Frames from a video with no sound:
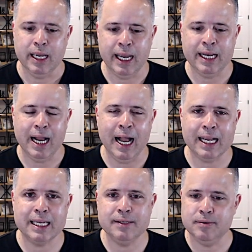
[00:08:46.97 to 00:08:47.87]
And I
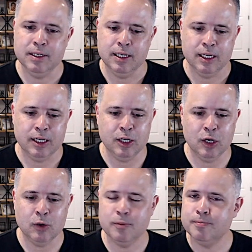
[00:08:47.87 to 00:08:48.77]
can, you
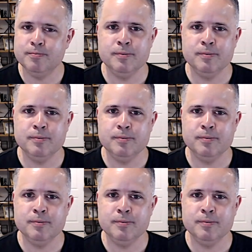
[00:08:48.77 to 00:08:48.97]
know,